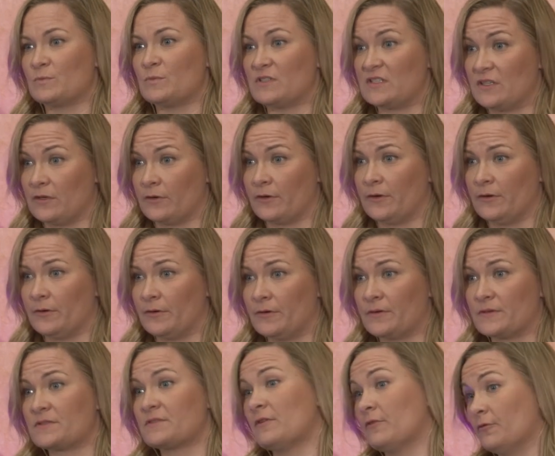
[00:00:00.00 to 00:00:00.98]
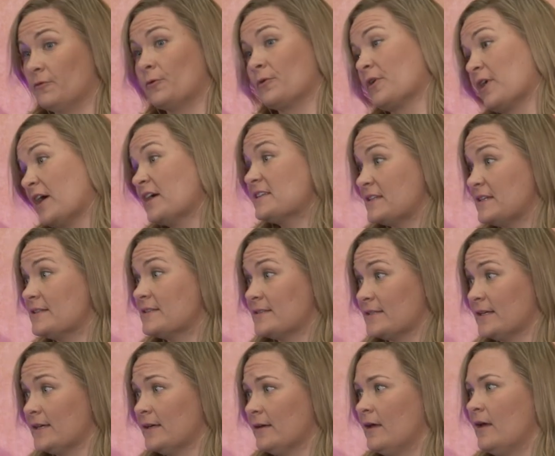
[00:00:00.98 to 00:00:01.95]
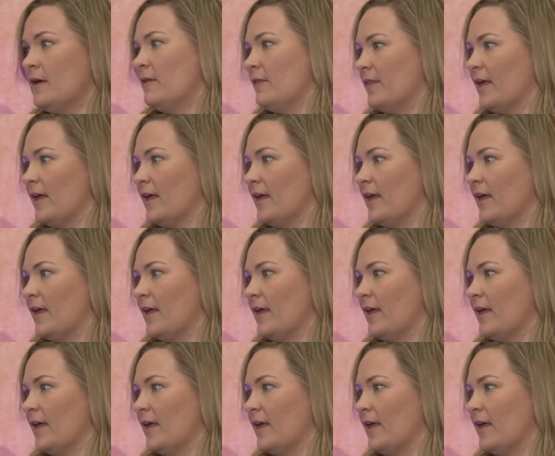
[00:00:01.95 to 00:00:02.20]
materials for a DC